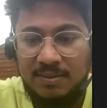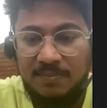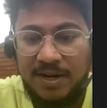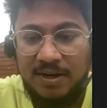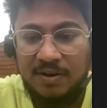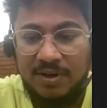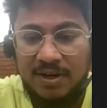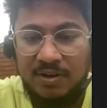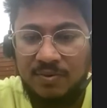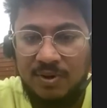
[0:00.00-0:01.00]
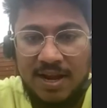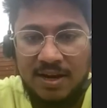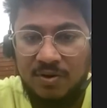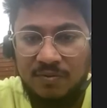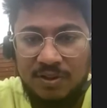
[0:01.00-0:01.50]
end of the day, you will
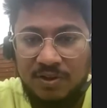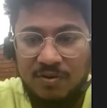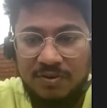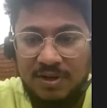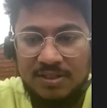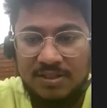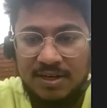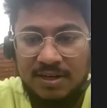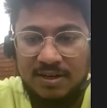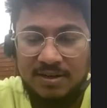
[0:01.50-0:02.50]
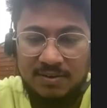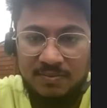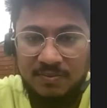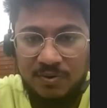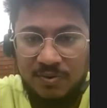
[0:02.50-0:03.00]
hang out with your friends and
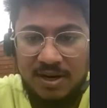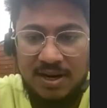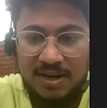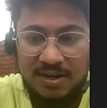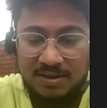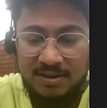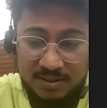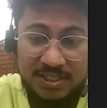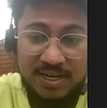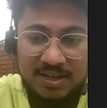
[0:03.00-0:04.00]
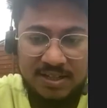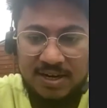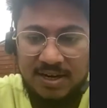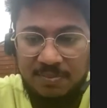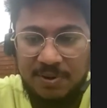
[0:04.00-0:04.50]
you will stay in
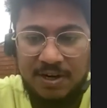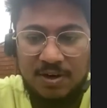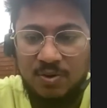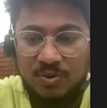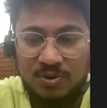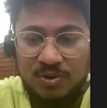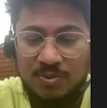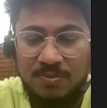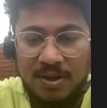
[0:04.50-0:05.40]
that limited close group.